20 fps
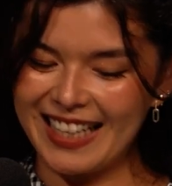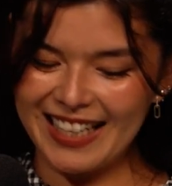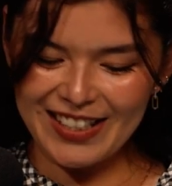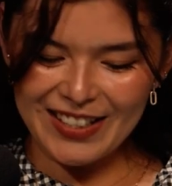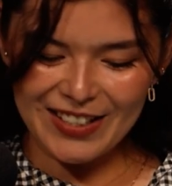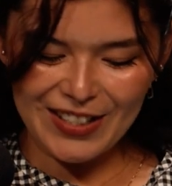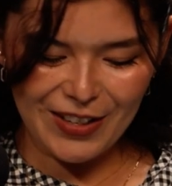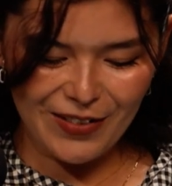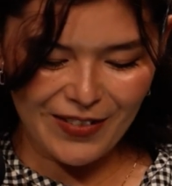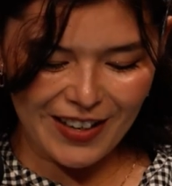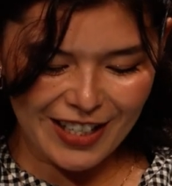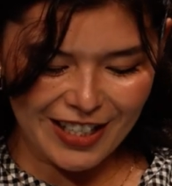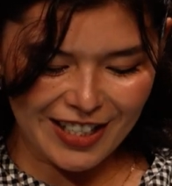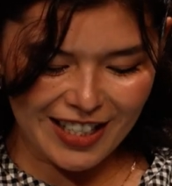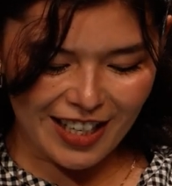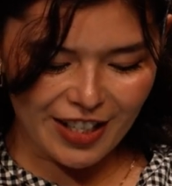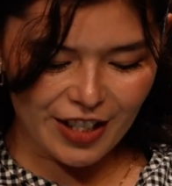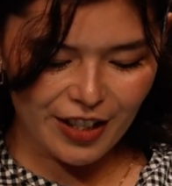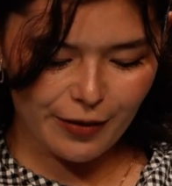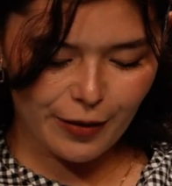Thank you so much,
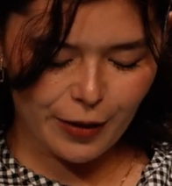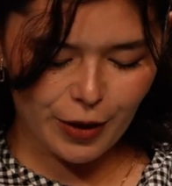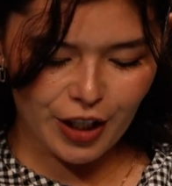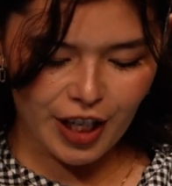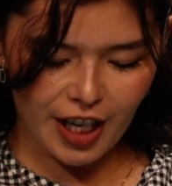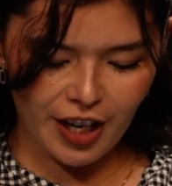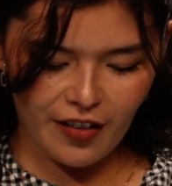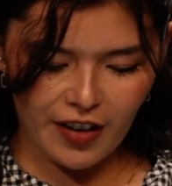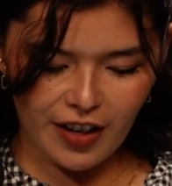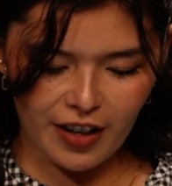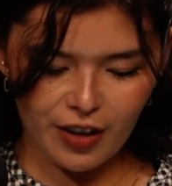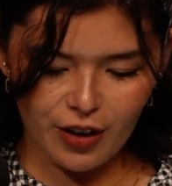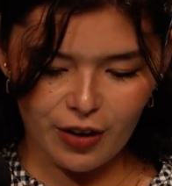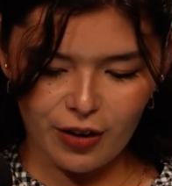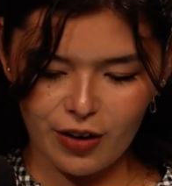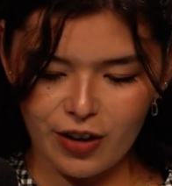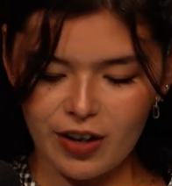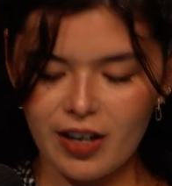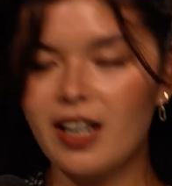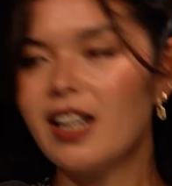Sascha, for sharing
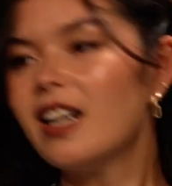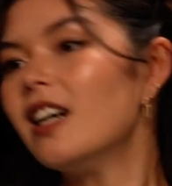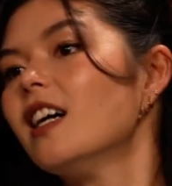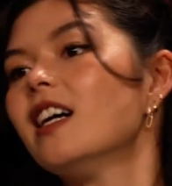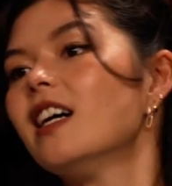your